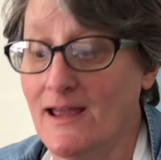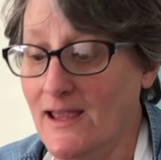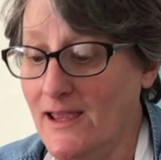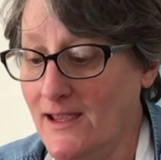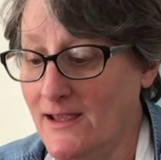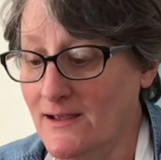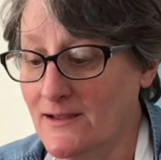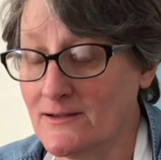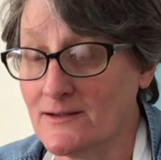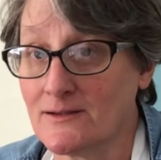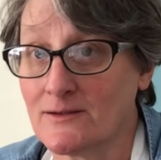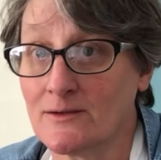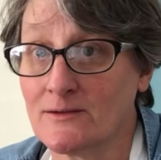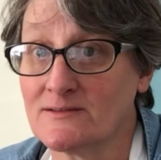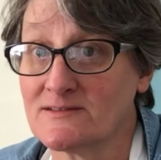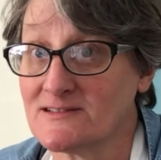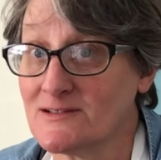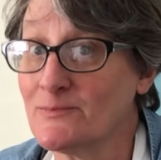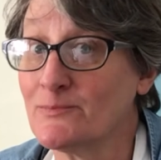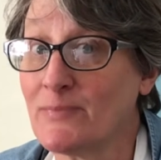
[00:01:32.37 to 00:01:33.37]
and
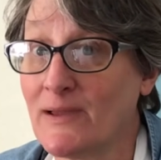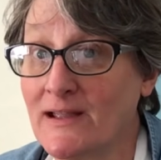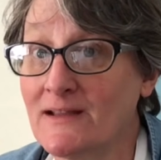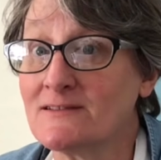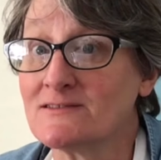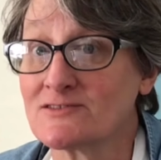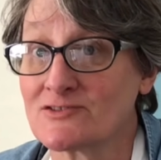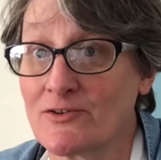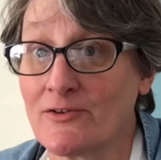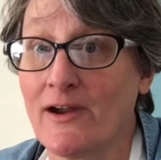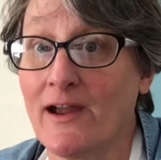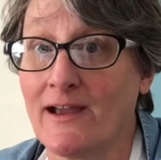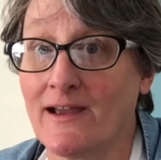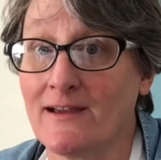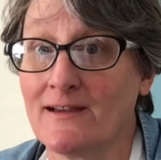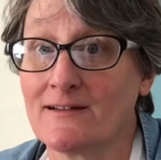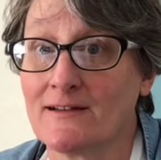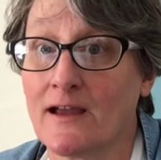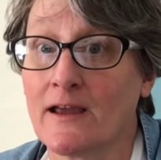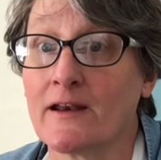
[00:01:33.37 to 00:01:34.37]
some Payne's
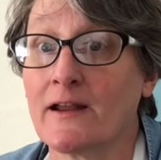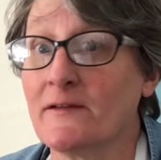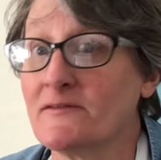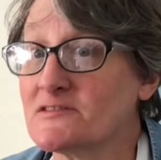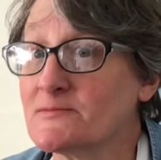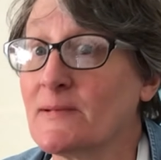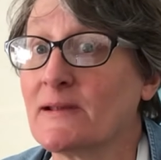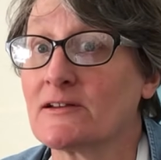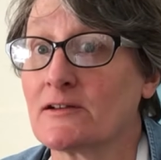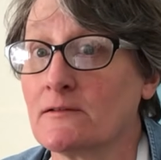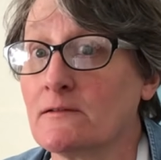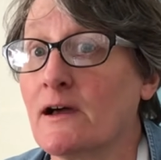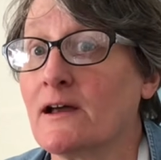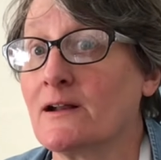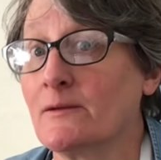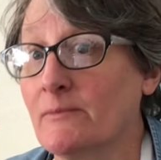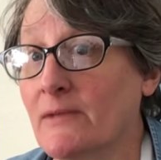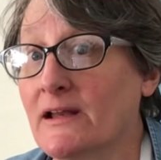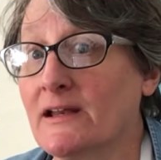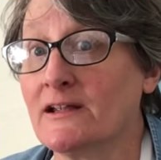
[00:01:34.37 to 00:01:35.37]
gray, and I've spent a lot
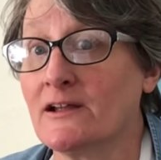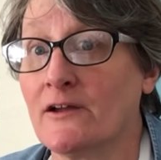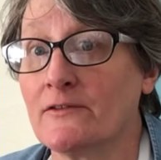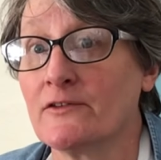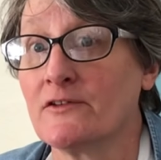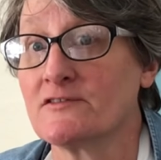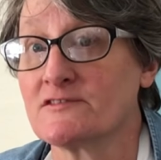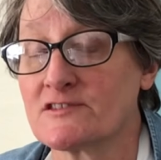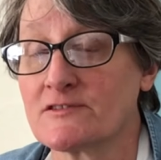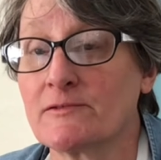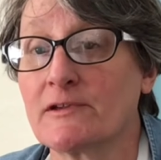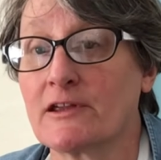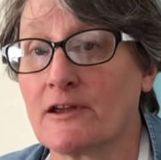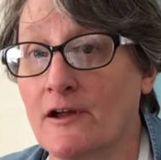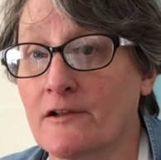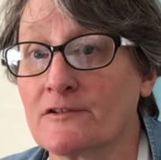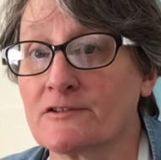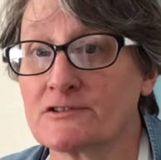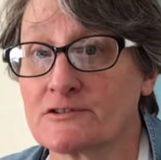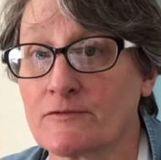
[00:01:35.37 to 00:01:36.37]
of money on those 3
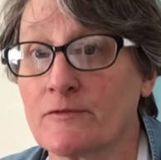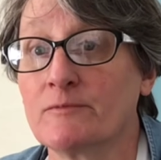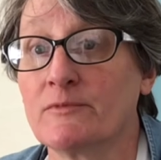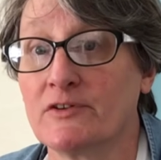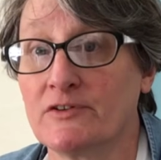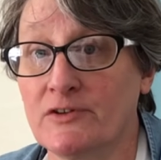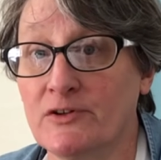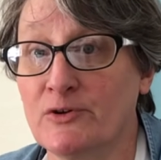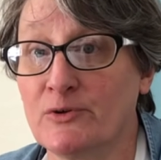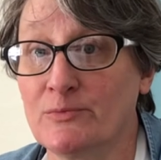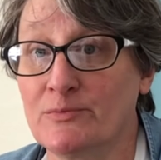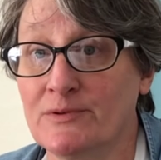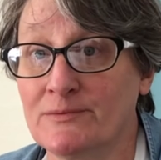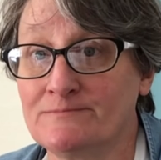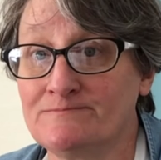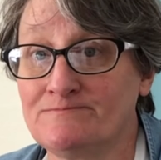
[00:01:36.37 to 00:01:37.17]
colors from the tube.